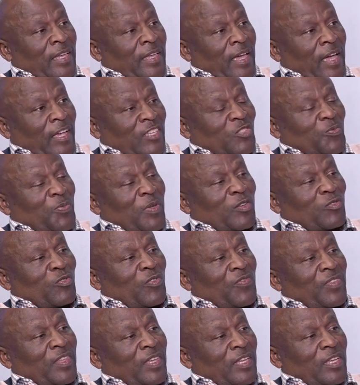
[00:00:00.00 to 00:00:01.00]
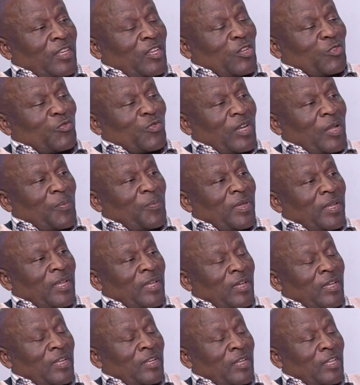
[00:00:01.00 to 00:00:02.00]
aspect of the
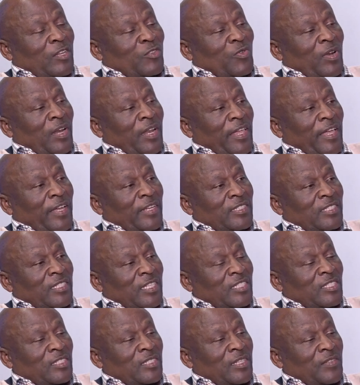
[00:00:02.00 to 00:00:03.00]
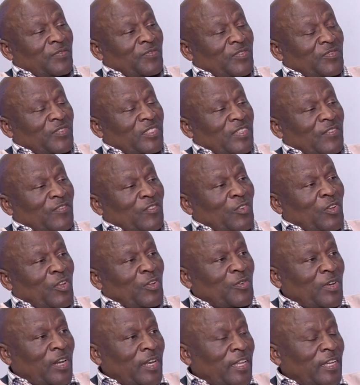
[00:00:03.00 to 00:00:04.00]
Electoral Act, Section 57 of the
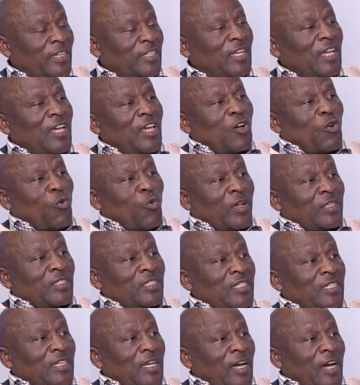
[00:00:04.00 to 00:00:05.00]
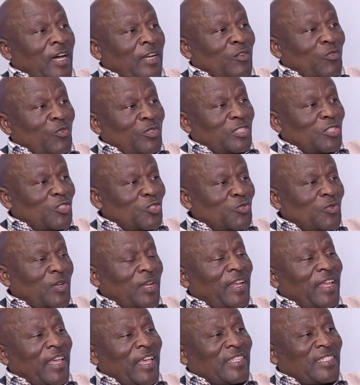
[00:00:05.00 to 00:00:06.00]
Electoral Act, was
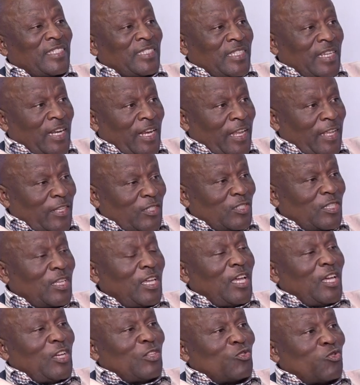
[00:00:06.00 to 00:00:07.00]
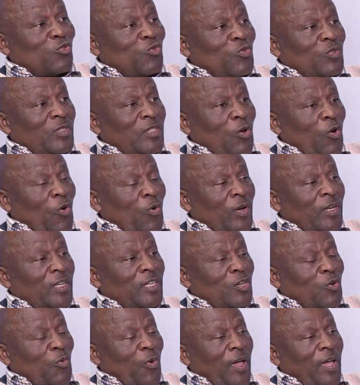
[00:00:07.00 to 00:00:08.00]
unconstitutional as it relates to only
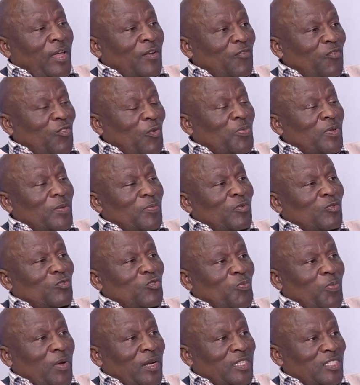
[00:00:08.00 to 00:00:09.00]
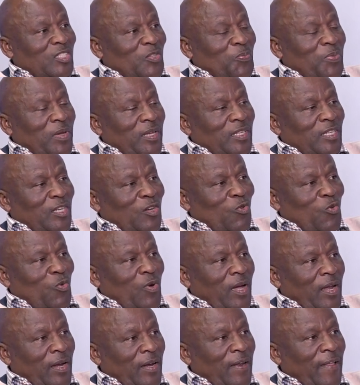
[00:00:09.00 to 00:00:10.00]
requiring for people to participate in
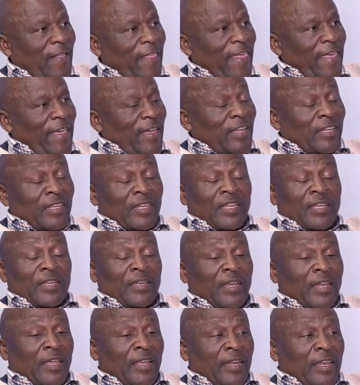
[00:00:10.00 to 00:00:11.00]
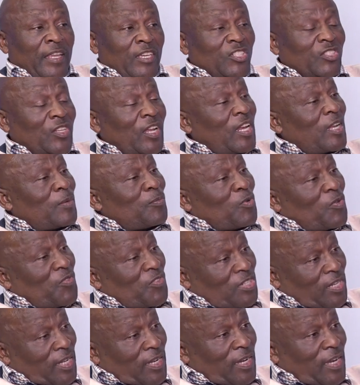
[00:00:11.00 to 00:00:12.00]
local, in national and
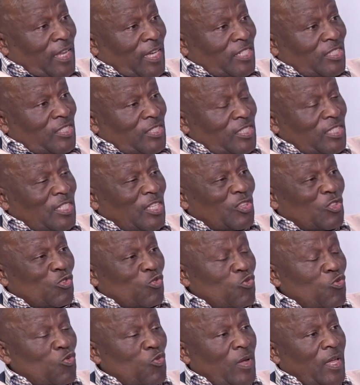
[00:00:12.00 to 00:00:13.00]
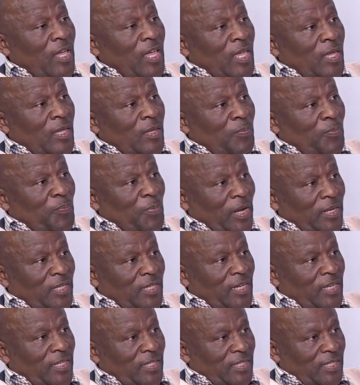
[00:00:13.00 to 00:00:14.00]
provincial elections through a
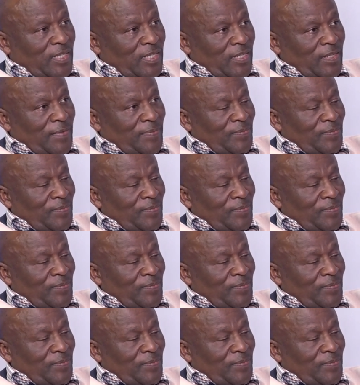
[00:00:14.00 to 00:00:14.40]
party list.